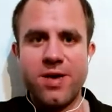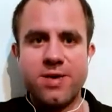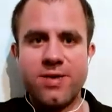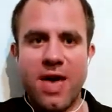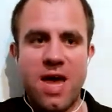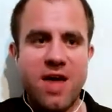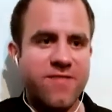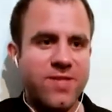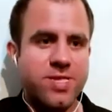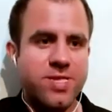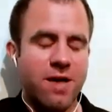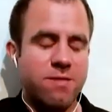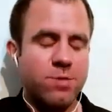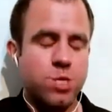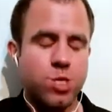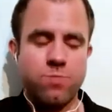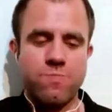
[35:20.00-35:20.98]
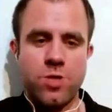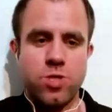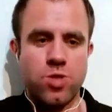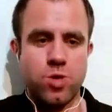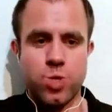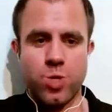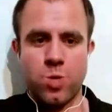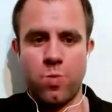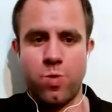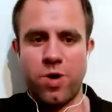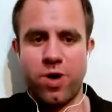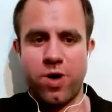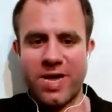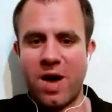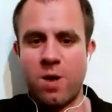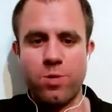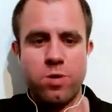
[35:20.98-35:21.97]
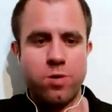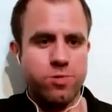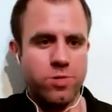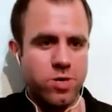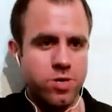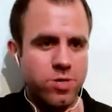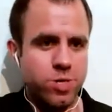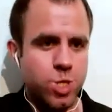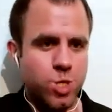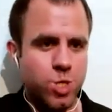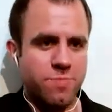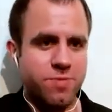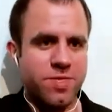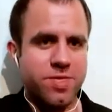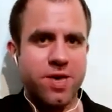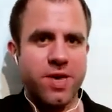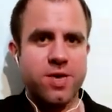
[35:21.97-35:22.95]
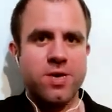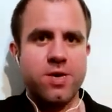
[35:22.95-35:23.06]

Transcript: Every time something doesn't work out, you learn something.